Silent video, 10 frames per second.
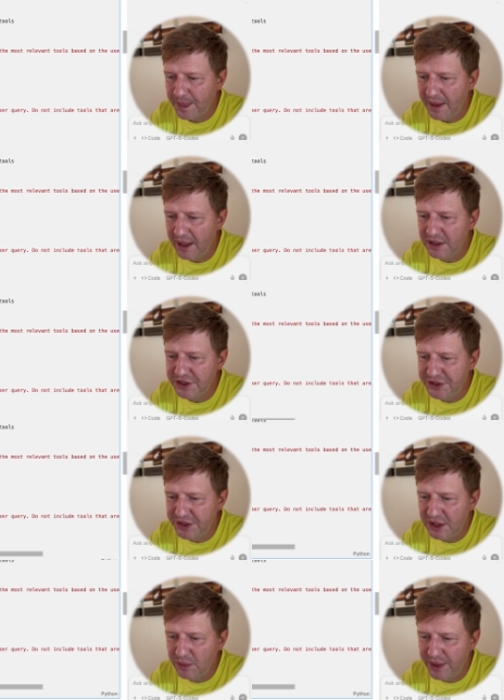And
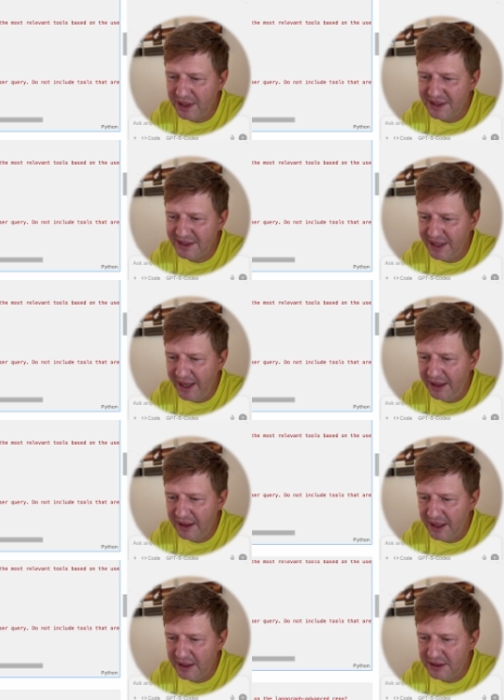here we are saying
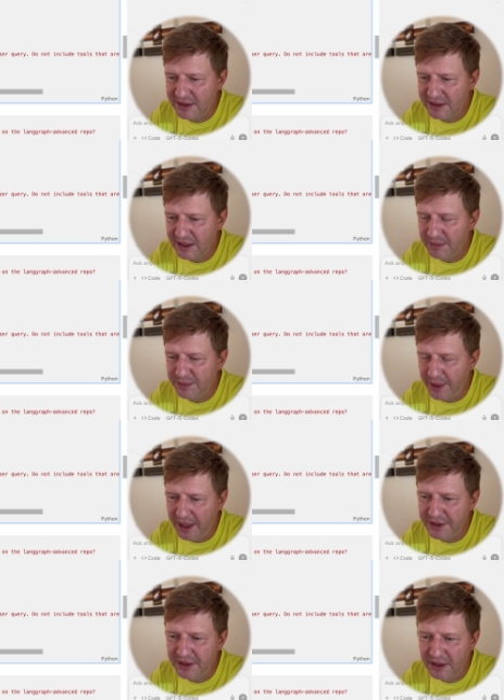that uh,
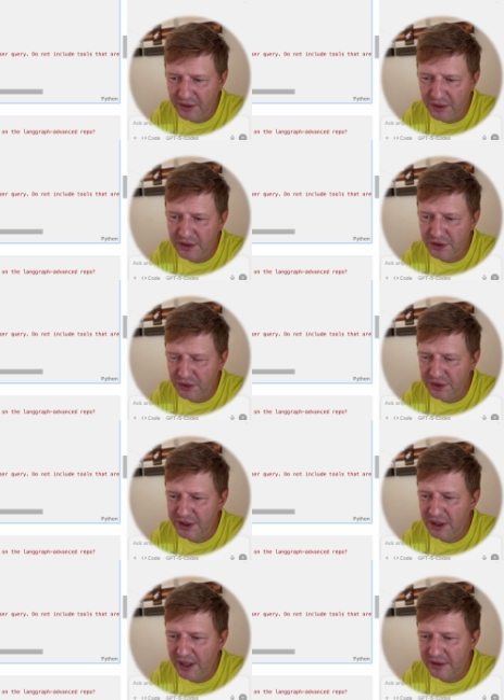practically you're a tool
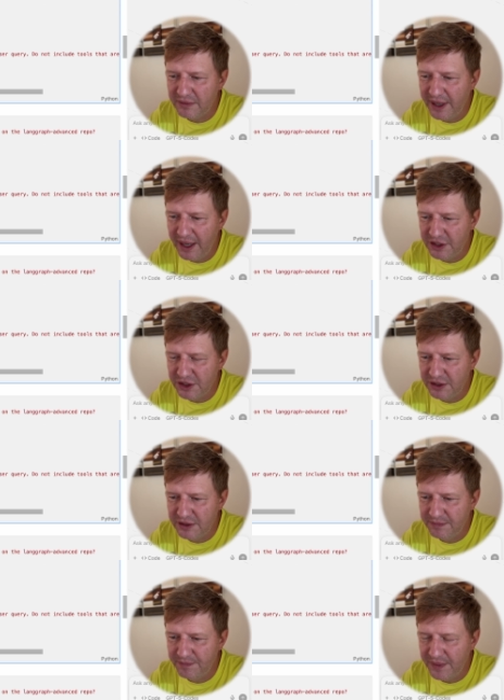selector agent
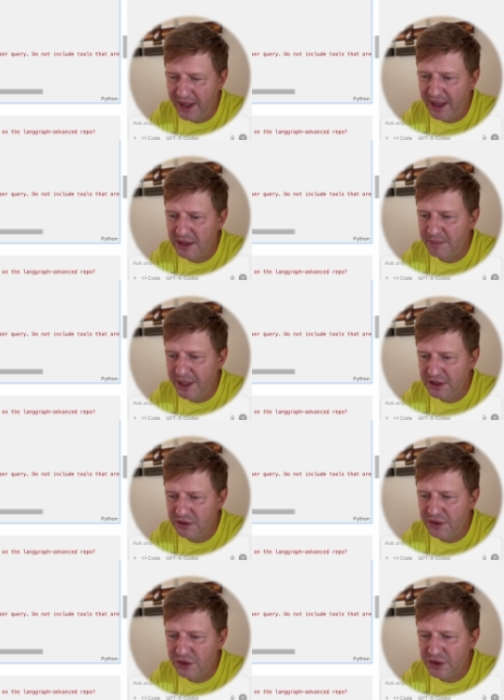and based on
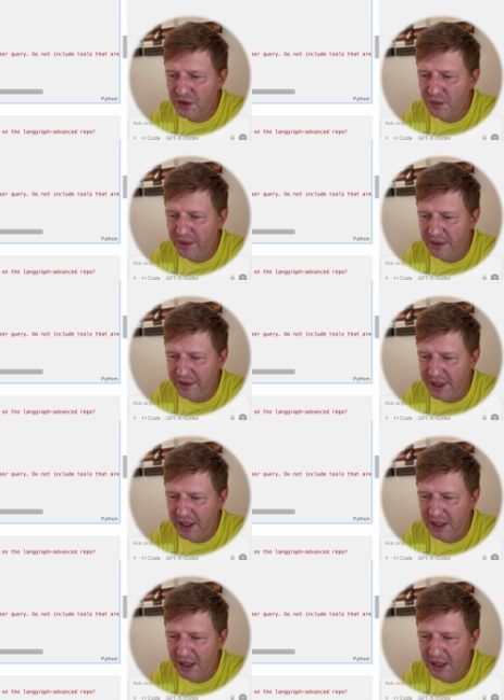the user query